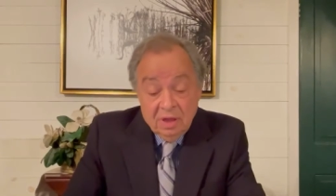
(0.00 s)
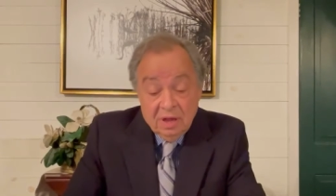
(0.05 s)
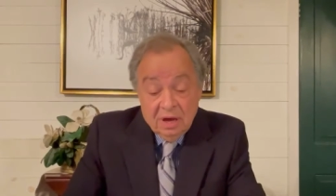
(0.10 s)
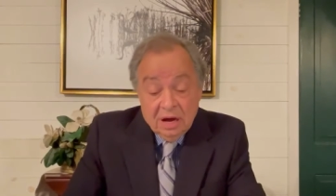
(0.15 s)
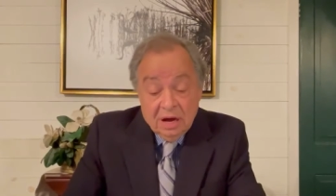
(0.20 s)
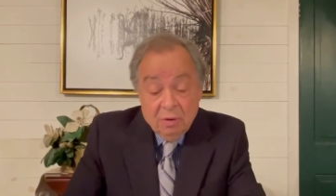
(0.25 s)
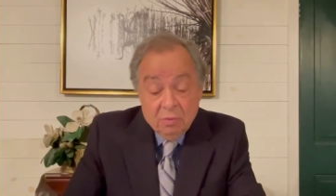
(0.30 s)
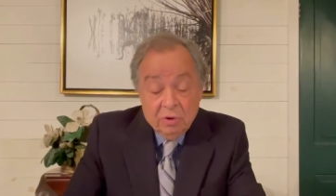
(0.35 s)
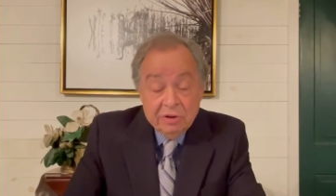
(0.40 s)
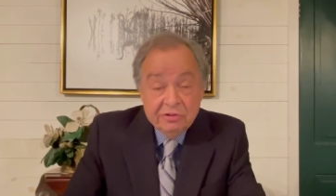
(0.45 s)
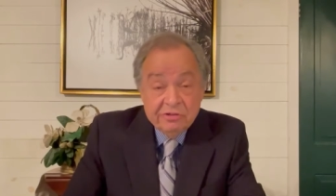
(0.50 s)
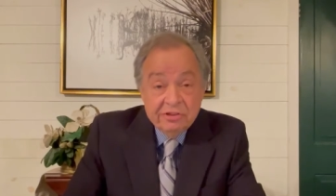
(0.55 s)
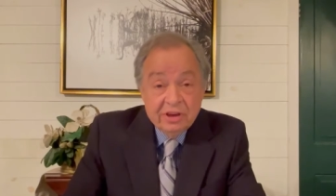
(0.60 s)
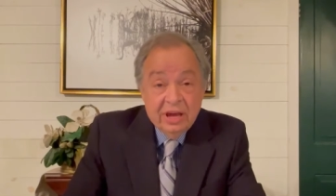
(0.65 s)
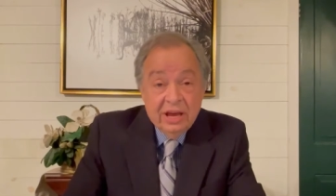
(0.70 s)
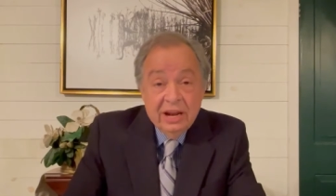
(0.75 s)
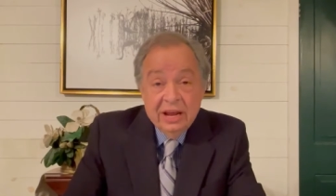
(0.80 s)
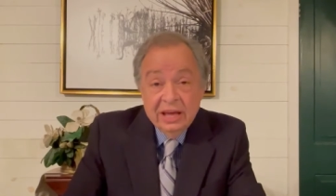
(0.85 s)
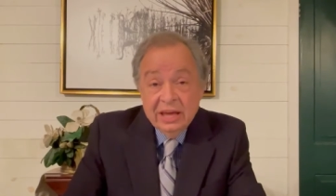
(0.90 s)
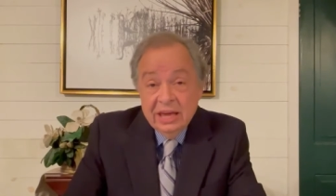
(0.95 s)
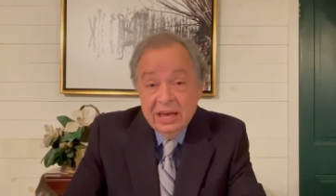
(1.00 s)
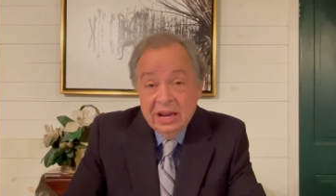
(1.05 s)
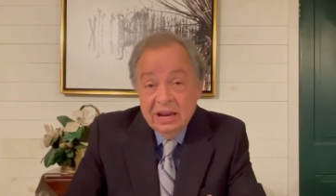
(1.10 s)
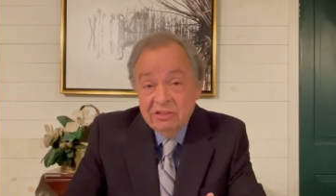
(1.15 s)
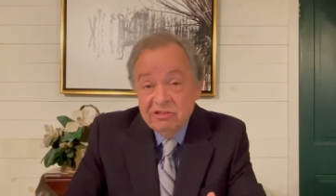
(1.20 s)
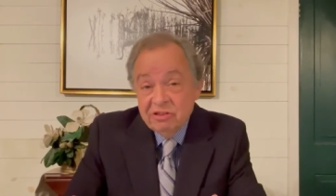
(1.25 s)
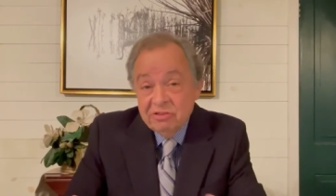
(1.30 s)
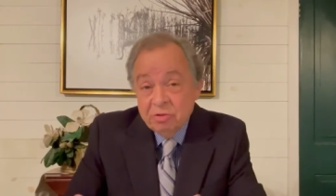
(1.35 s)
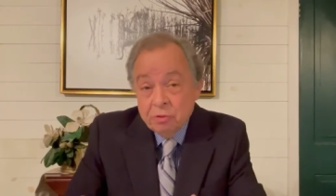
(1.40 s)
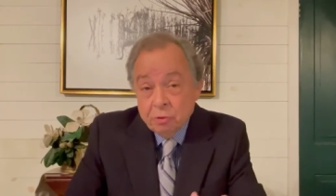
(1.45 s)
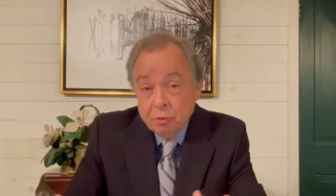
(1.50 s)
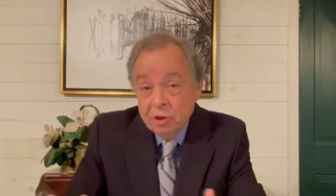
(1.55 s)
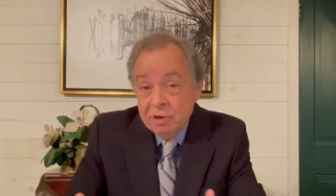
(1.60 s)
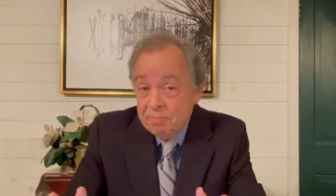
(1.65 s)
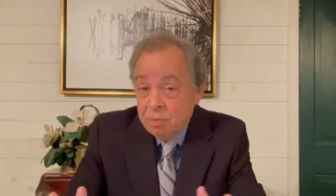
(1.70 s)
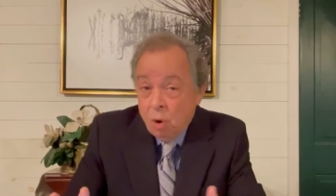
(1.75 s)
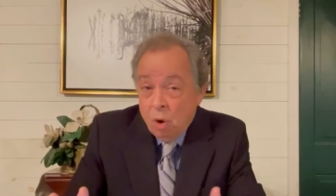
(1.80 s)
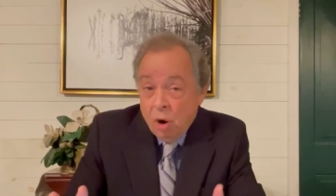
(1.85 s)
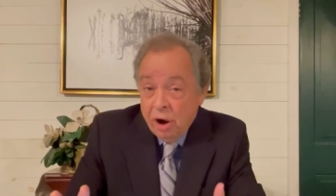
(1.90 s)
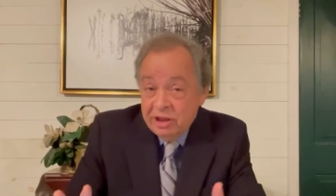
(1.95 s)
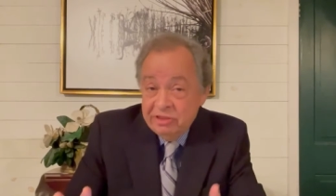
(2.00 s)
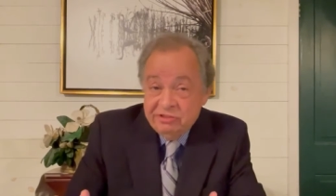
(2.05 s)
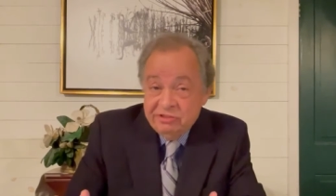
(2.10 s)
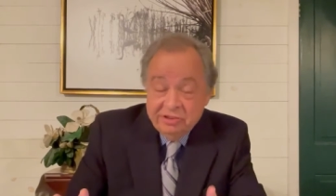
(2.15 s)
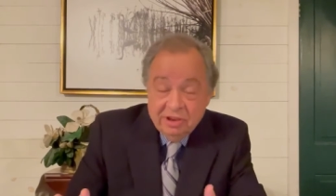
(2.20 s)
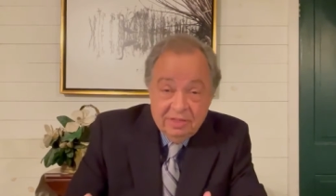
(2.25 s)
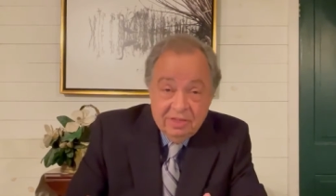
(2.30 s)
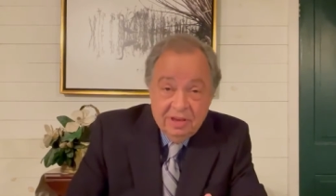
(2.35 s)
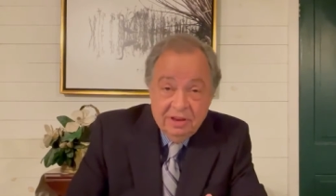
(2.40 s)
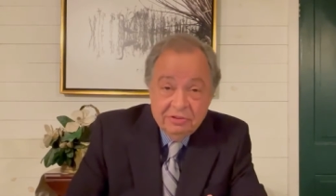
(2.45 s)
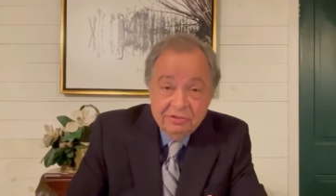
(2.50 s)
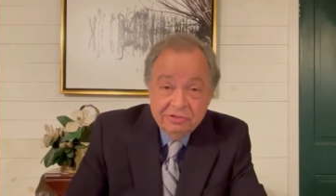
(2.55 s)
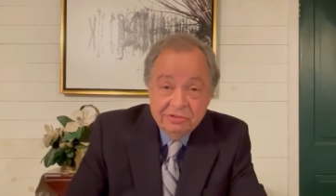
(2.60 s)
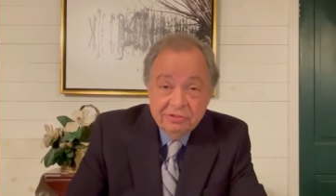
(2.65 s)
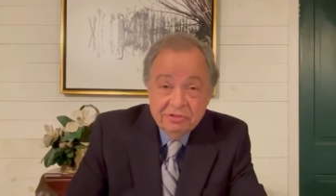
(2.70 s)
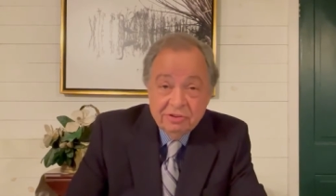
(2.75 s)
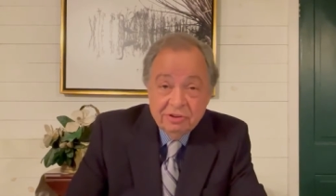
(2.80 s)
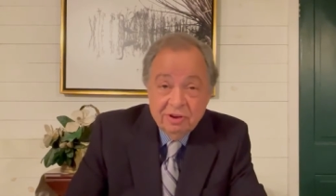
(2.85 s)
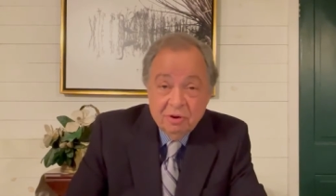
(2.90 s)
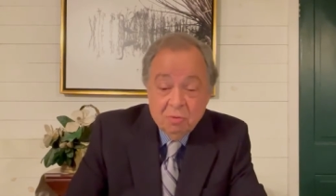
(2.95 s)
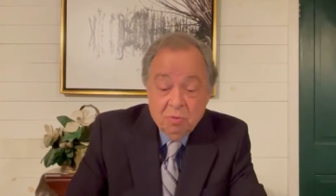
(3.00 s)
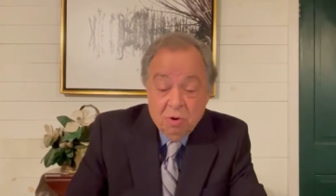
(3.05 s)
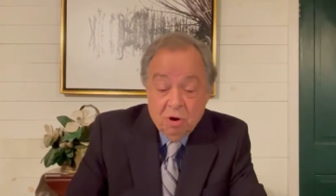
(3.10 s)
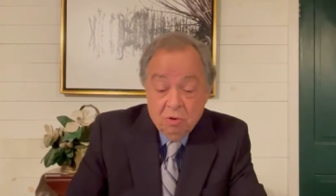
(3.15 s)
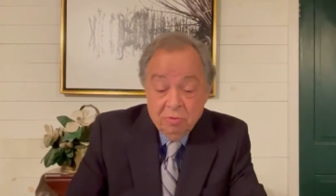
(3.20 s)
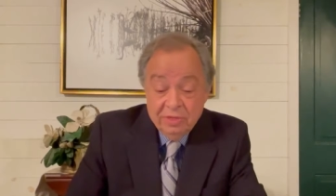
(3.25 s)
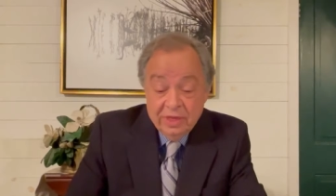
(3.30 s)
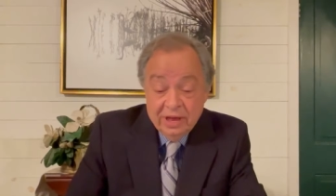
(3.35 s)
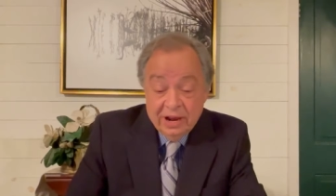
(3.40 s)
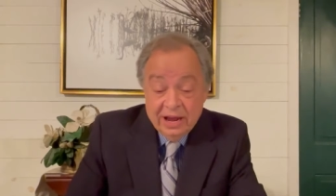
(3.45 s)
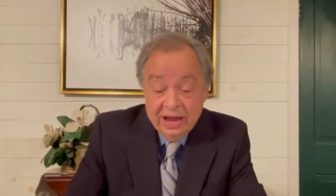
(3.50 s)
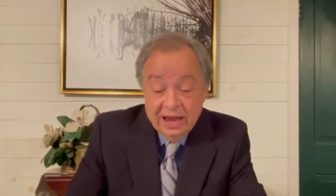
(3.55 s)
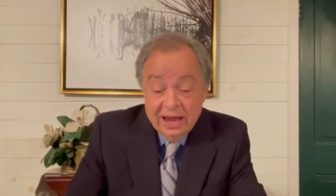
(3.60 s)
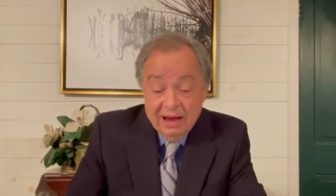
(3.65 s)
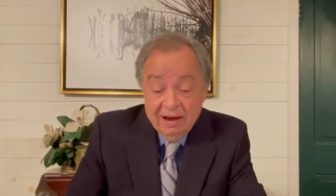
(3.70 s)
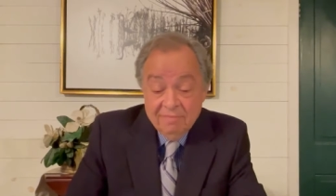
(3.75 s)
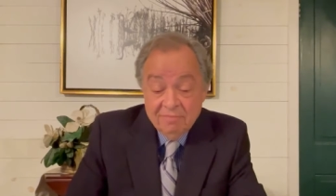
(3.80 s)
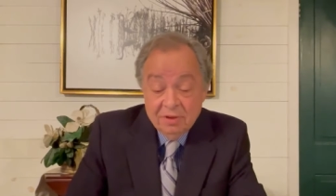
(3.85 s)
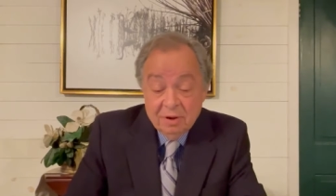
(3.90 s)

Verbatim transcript: I want to say it again. It's three points in this quote that I have.